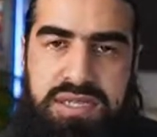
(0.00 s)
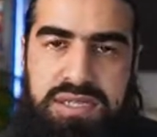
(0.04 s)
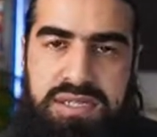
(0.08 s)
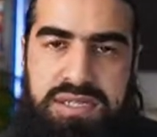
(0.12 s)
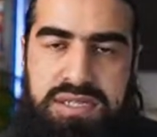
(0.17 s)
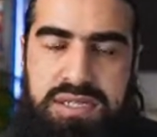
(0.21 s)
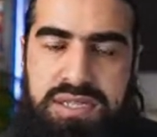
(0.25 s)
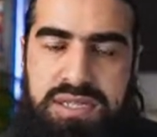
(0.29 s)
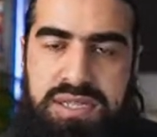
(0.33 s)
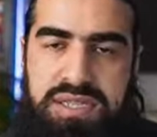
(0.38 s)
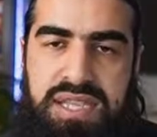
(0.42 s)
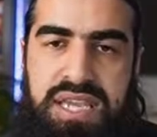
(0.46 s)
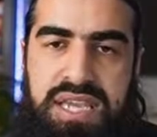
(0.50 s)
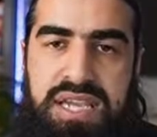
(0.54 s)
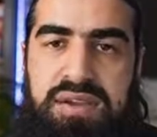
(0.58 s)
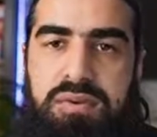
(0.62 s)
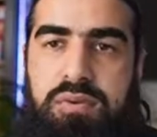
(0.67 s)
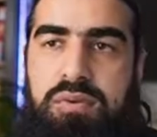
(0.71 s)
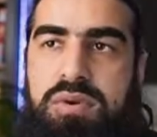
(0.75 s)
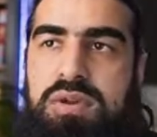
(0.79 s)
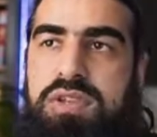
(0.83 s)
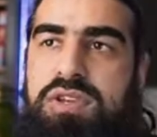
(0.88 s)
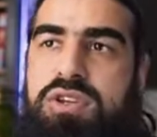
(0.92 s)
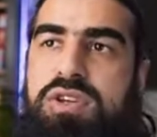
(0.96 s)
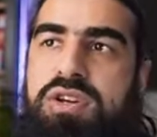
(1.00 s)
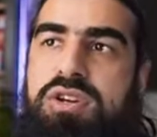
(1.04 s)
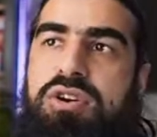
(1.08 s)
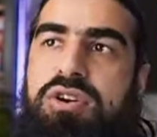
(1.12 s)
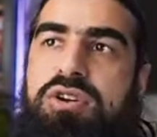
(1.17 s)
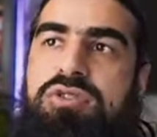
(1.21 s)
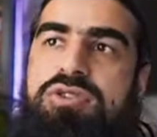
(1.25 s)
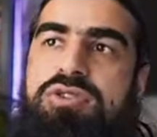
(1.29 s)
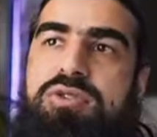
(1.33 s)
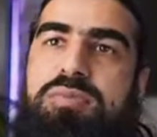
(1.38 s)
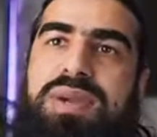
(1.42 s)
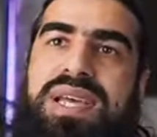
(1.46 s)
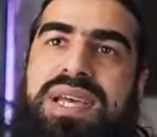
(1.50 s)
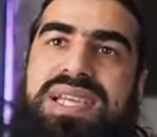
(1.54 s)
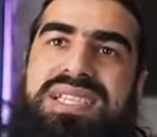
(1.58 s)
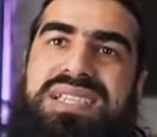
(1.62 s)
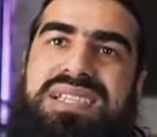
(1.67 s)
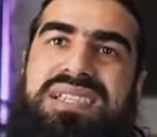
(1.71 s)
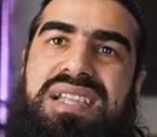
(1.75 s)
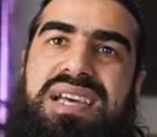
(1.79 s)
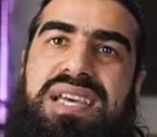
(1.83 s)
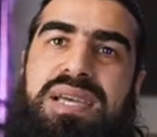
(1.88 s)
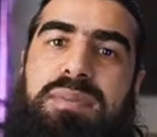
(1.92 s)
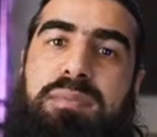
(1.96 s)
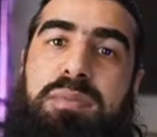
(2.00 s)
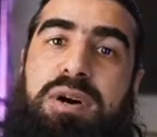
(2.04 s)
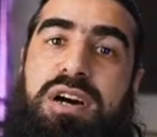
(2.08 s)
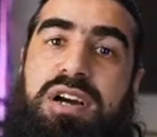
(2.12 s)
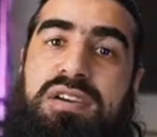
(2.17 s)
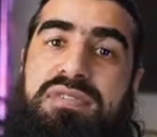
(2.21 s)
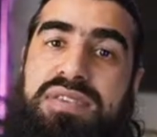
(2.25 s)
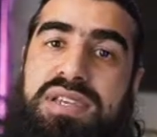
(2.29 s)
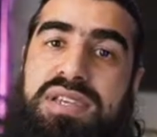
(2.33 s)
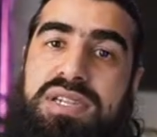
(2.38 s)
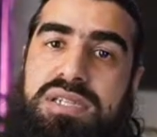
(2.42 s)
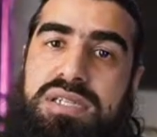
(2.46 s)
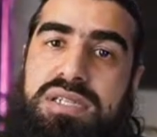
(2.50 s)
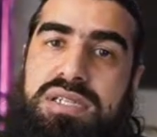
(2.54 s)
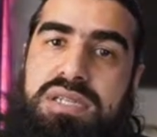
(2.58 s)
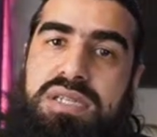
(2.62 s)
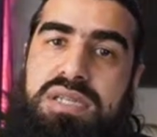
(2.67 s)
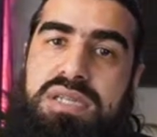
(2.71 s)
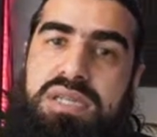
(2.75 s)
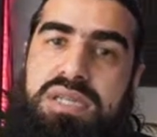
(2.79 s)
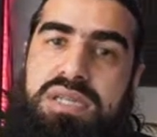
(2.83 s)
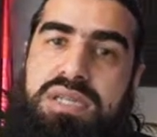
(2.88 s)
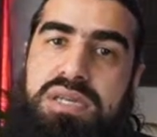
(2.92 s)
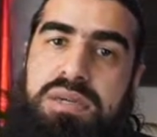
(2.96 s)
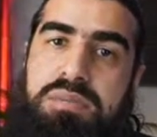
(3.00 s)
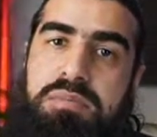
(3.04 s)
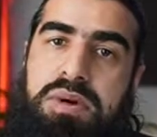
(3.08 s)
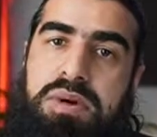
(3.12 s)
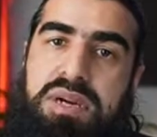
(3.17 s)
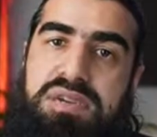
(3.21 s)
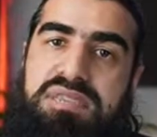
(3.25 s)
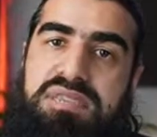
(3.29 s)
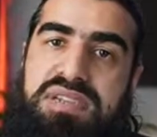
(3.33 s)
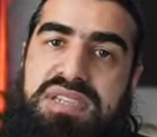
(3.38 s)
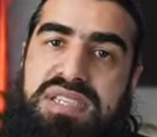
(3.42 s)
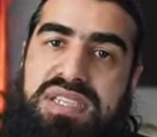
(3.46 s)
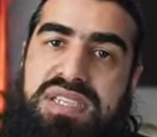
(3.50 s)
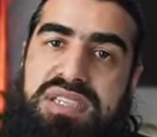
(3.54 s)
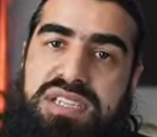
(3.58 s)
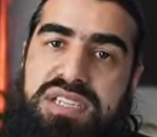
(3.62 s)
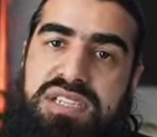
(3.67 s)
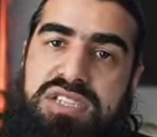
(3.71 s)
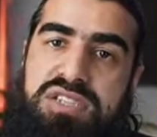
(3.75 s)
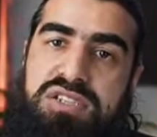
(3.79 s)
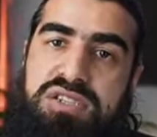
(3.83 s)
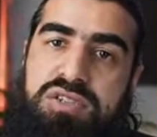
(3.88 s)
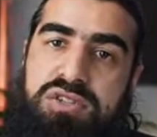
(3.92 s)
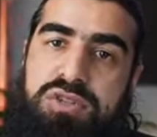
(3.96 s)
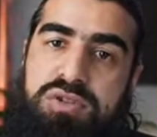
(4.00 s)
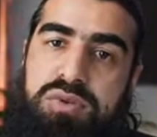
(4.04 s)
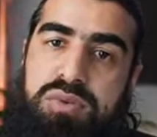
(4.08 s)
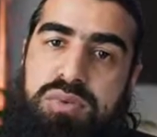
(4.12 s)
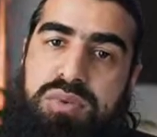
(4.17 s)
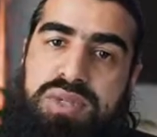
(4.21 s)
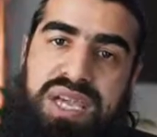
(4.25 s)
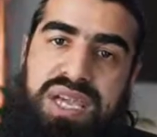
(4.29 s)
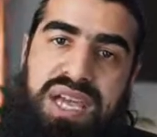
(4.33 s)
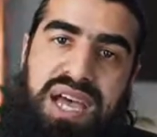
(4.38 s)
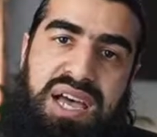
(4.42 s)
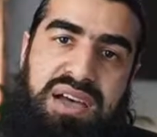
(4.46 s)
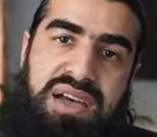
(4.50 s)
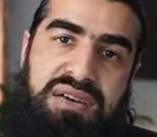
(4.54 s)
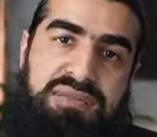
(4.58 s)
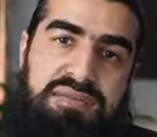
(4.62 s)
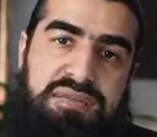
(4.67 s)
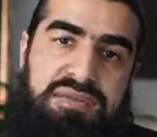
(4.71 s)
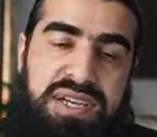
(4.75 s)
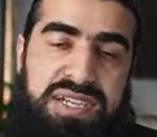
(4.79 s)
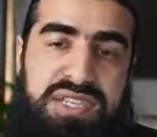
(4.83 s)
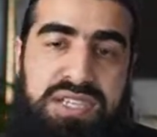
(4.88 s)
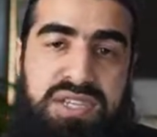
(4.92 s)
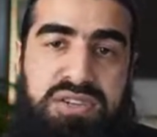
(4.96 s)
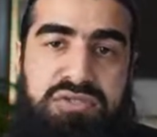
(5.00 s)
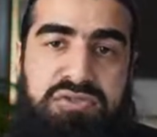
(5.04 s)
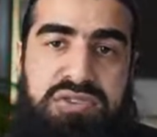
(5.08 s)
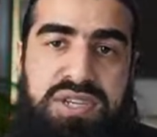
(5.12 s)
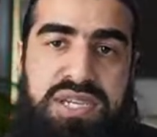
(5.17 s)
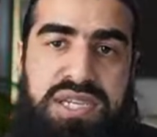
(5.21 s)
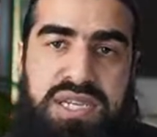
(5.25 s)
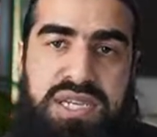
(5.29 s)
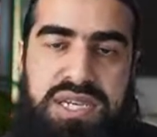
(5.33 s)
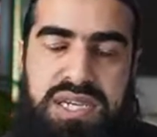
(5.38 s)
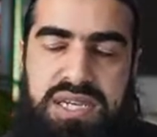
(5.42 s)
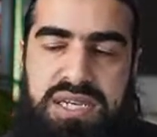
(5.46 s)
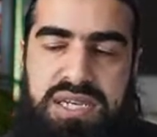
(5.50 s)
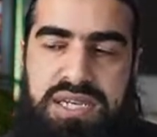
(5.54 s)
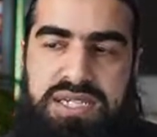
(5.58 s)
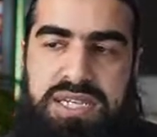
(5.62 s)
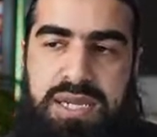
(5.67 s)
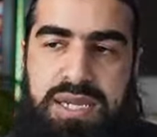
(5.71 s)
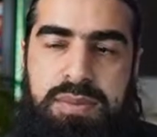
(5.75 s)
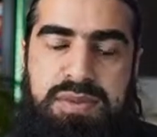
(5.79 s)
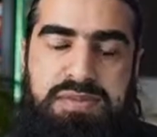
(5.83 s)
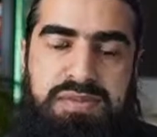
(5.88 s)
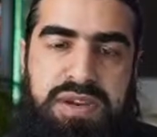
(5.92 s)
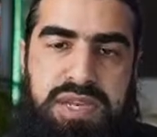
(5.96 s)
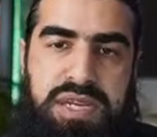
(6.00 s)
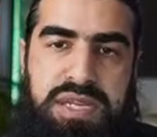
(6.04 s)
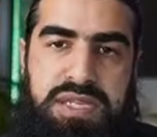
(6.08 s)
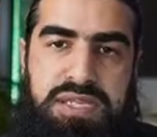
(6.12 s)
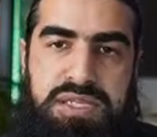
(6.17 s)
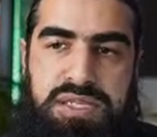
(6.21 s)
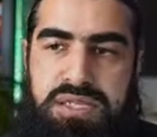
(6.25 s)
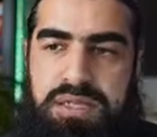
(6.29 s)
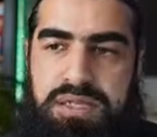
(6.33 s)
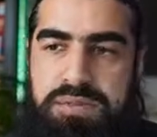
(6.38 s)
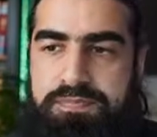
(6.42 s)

And then you can go to places like Markfield, Markfield Institute, where they have a degree in Islamic finance.